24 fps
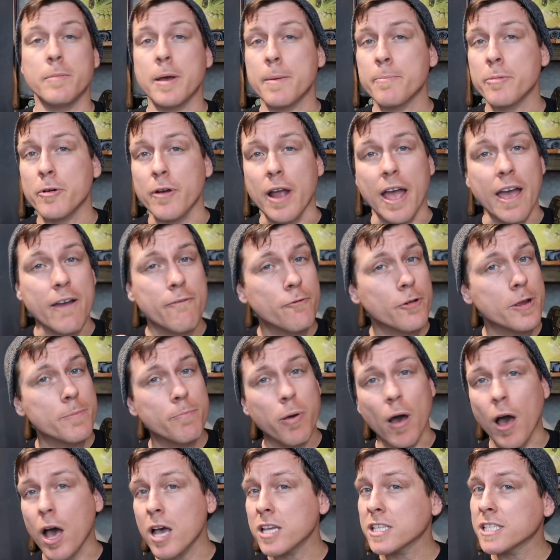Remember, every
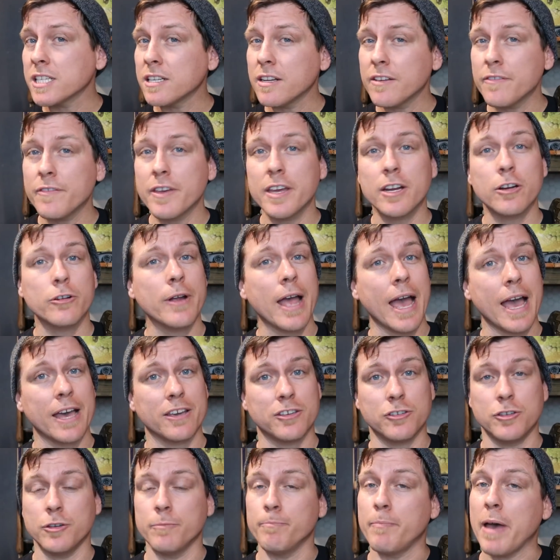positive
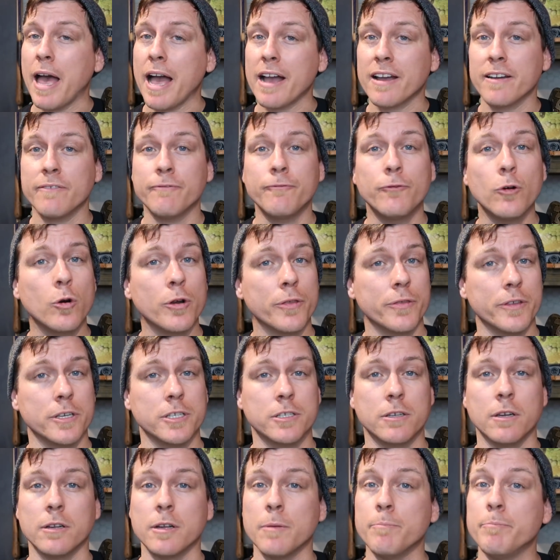interaction back and forth
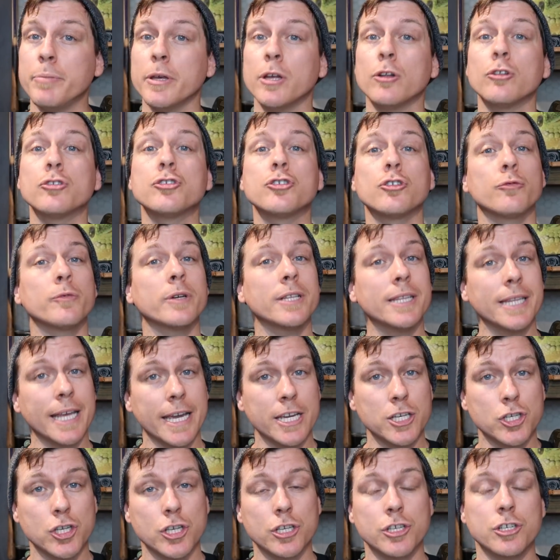is gonna build your
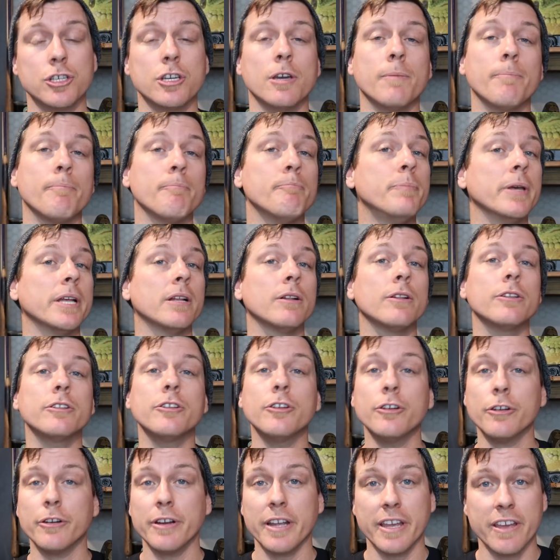relationship,
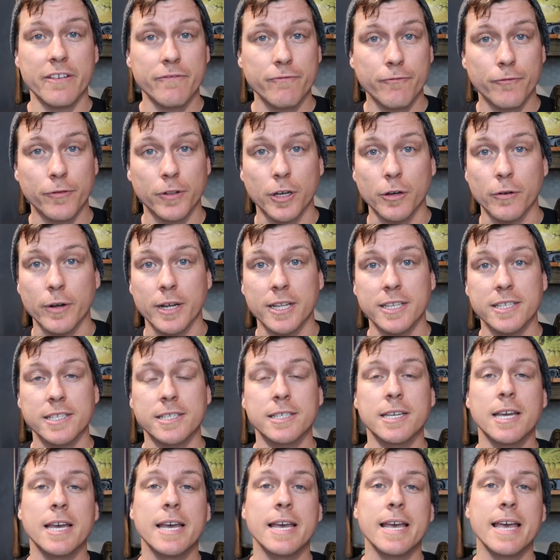build your
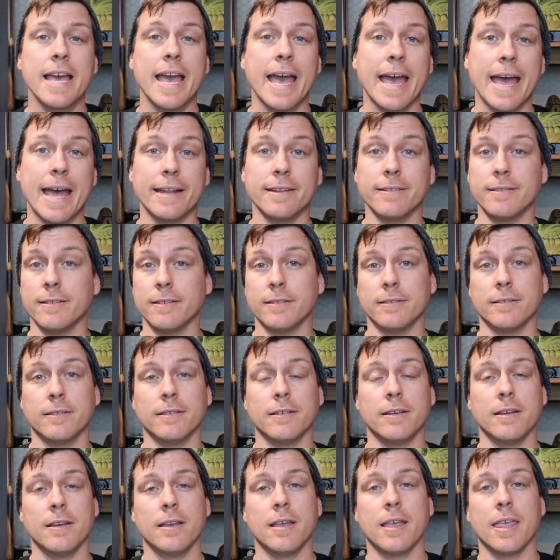influence, and
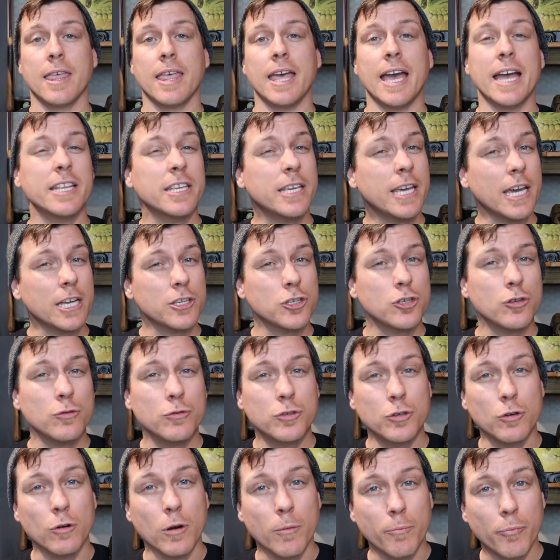get
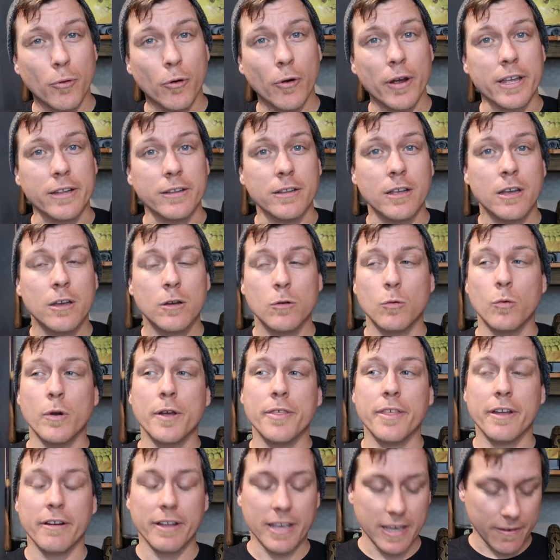you to a point
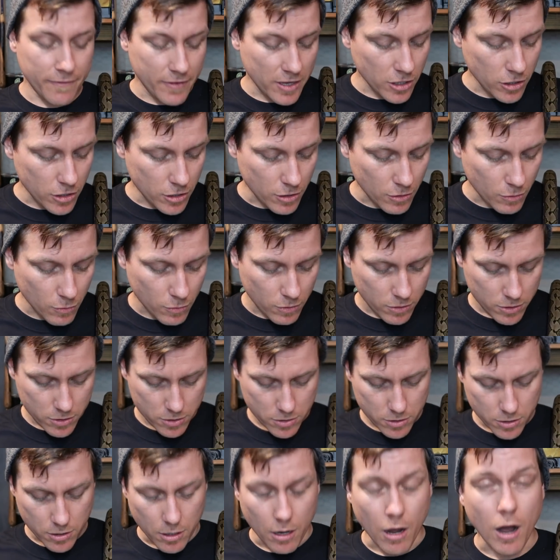where they're giving you
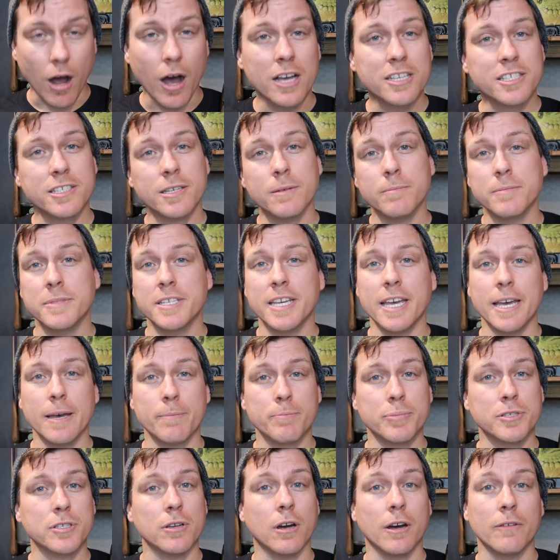awesome
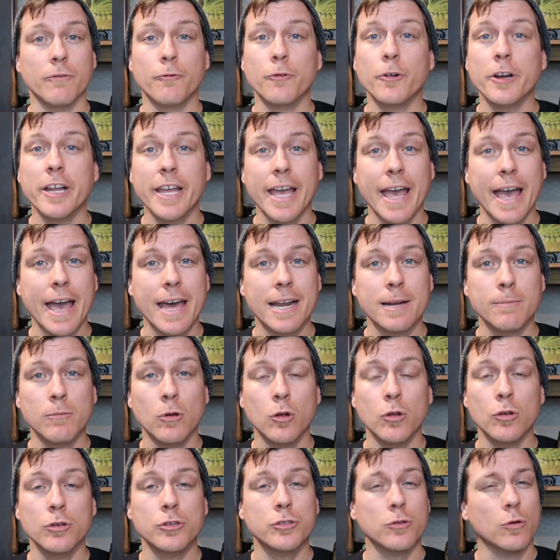tips on free
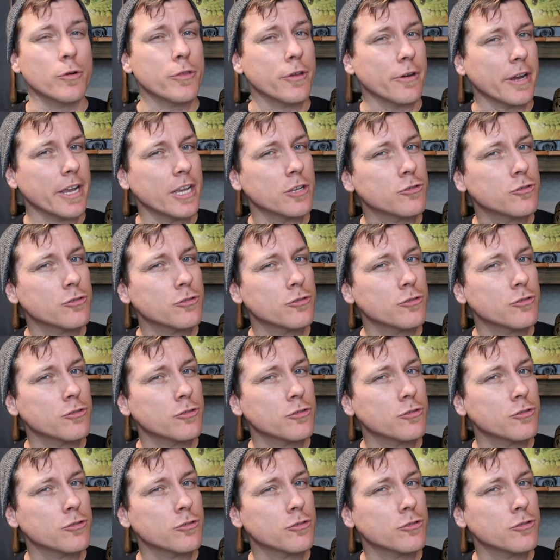animals, or they're